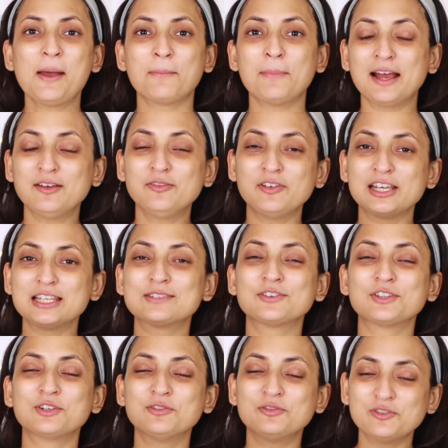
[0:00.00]
my face for
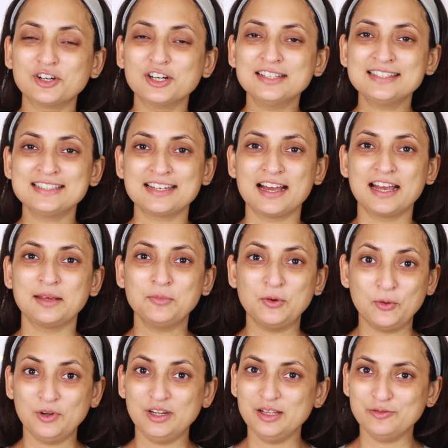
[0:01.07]
the first time
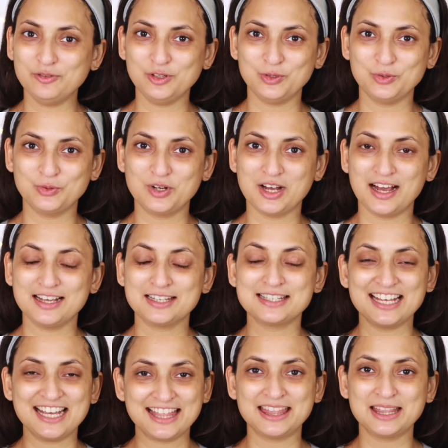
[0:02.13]
only for you guys
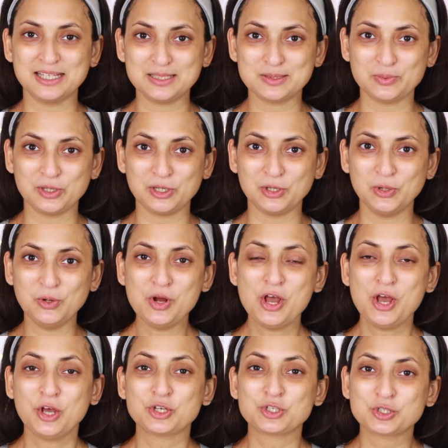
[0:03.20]
in this video.
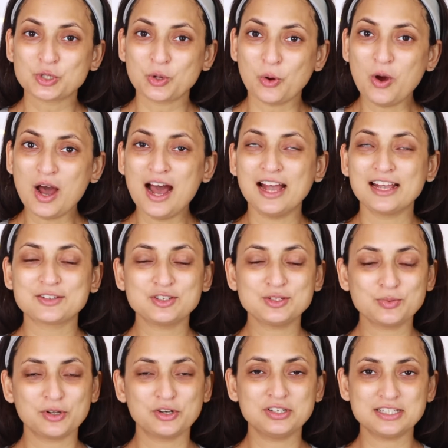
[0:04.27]
So I
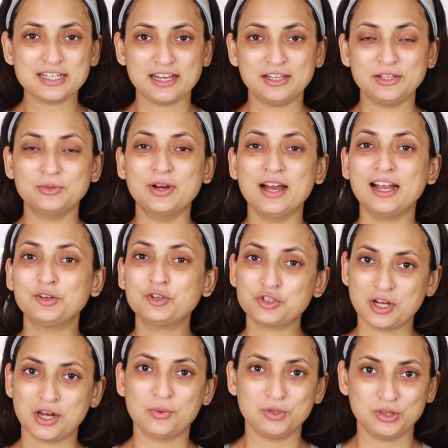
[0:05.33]
just want to tell you and
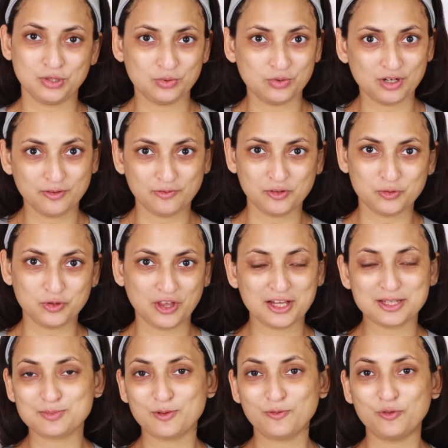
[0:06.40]
share with you a few
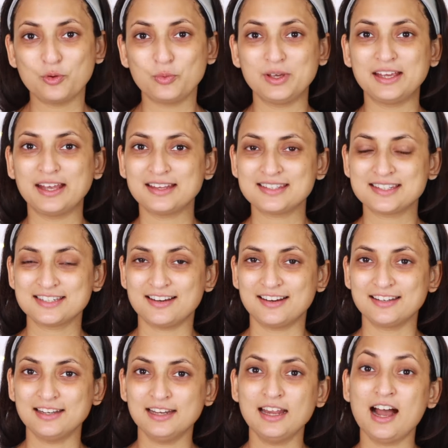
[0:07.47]
things before we get
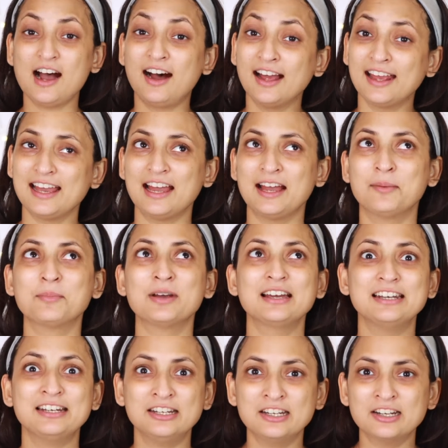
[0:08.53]
started. I am
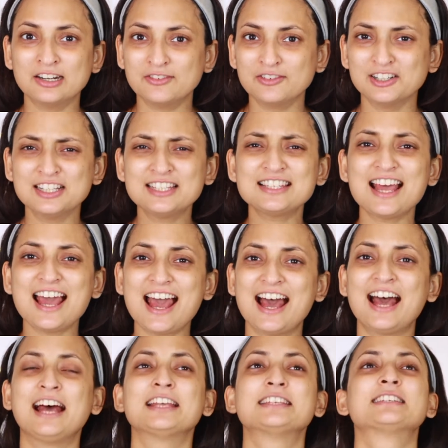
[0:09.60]
nervous
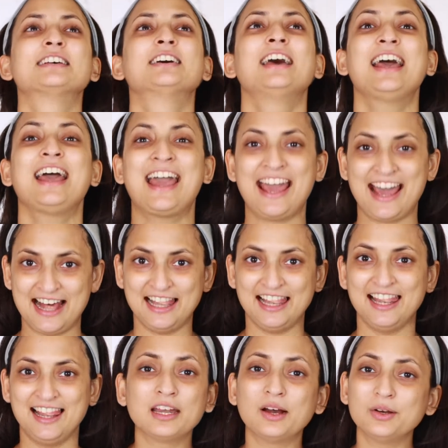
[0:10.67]
as
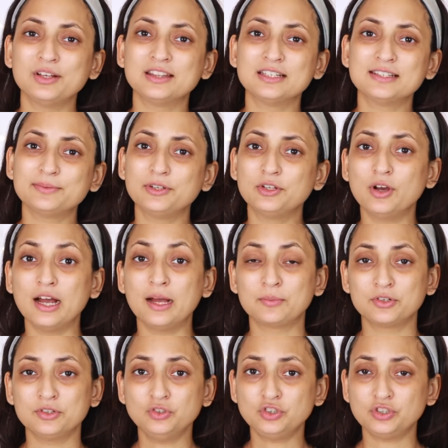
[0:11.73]
hell. Now in this video I'm
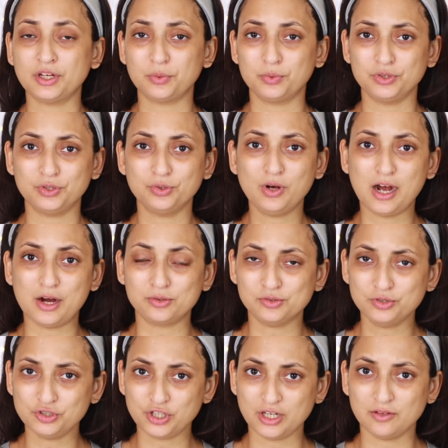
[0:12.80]
going to share with you how
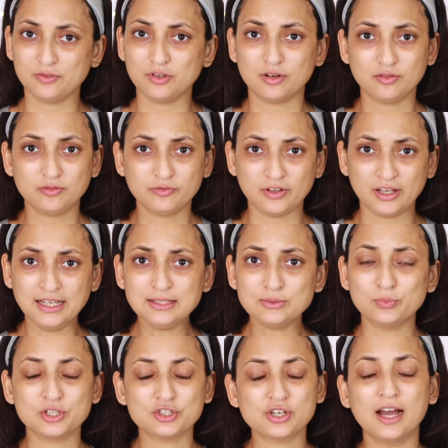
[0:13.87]
to shave your face,
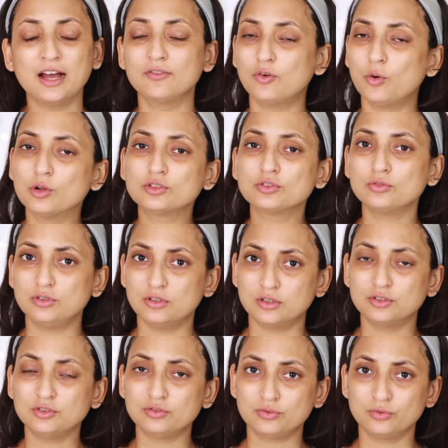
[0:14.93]
which I have also
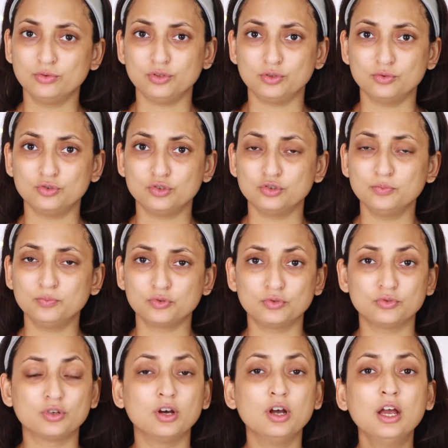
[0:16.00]
learned through YouTube through
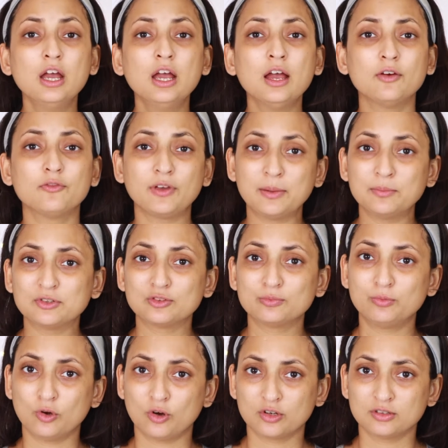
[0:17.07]
the famous
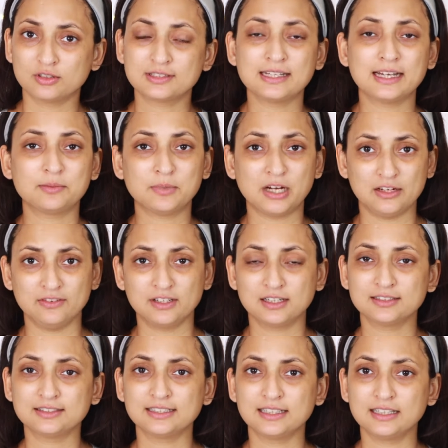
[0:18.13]
bloggers like Malvika
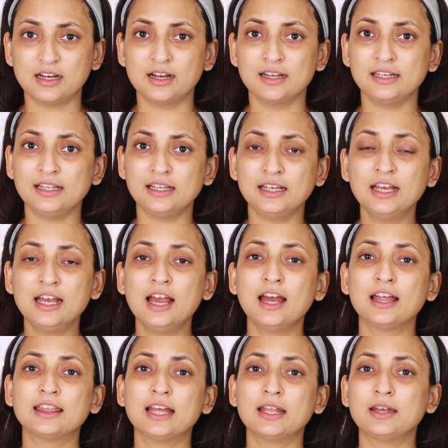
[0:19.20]
Sitlani,
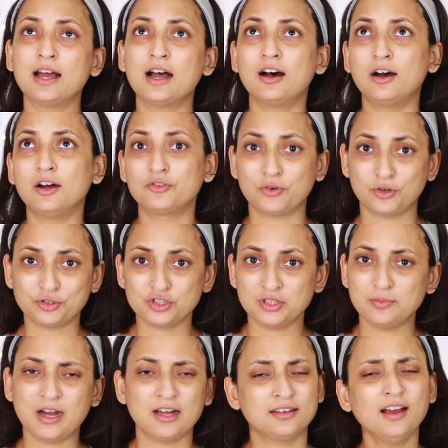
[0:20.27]
then Roshni
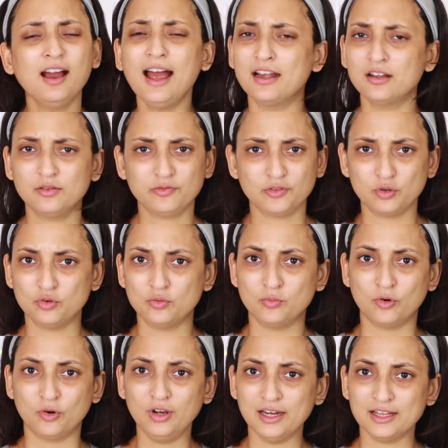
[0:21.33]
Bhatia and a few
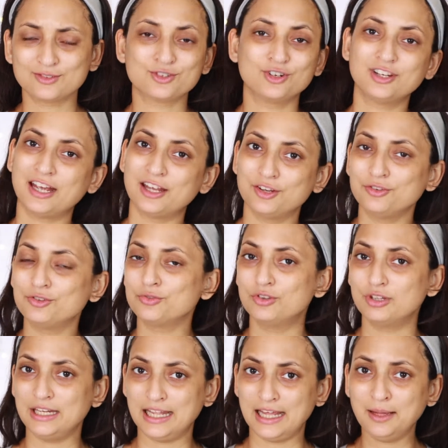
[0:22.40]
more. Let's not get into
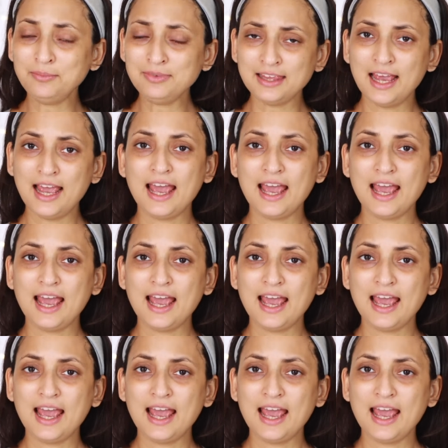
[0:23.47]
the names.